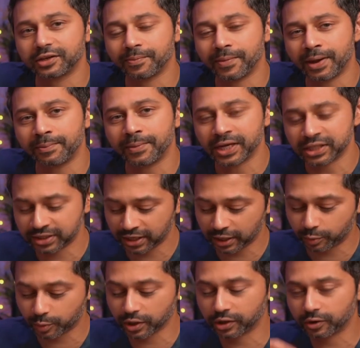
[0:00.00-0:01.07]
to my mesh
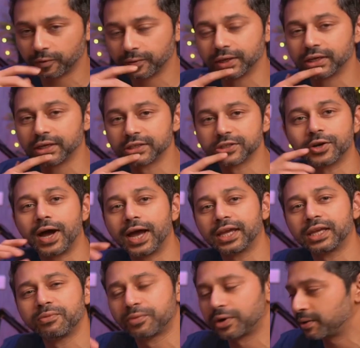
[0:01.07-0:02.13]
network over here, so I
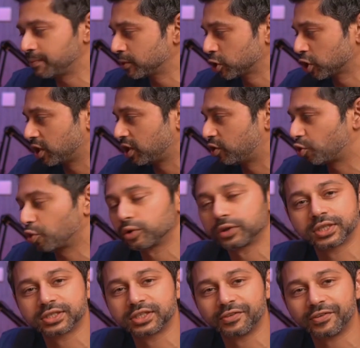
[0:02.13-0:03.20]
can pretty much control
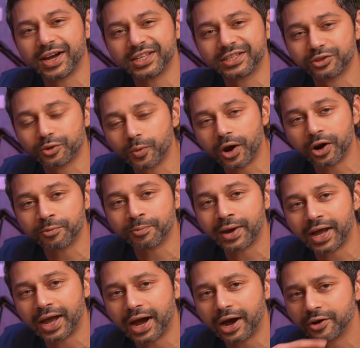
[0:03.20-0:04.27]
this device throughout
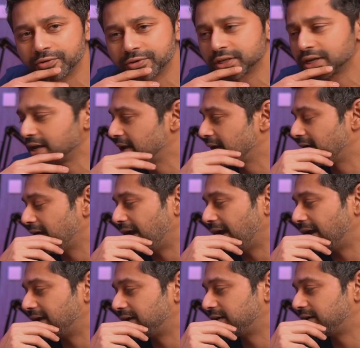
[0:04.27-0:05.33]
my house
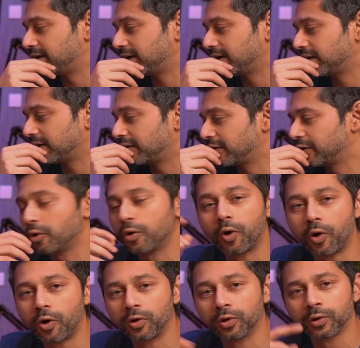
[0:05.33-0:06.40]
and go
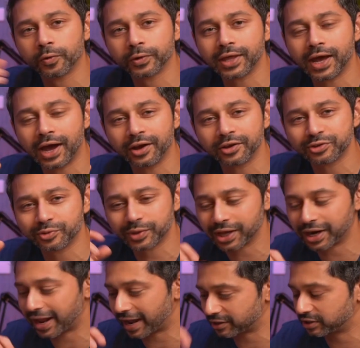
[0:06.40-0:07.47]
all over the house
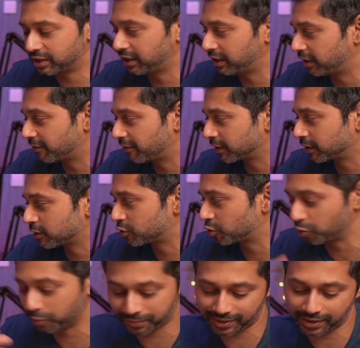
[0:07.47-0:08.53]
without actually leaving this
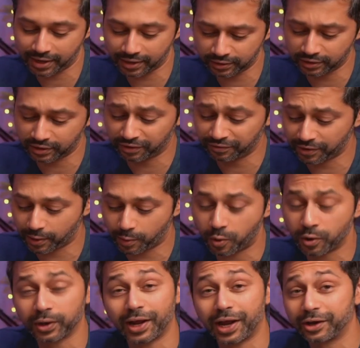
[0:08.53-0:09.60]
room. And if I
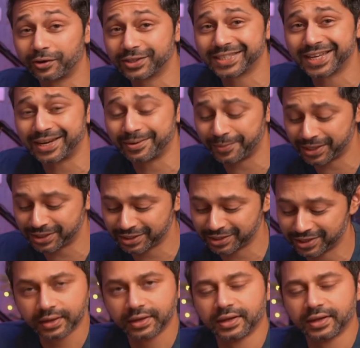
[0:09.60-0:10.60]
want, I could send a message.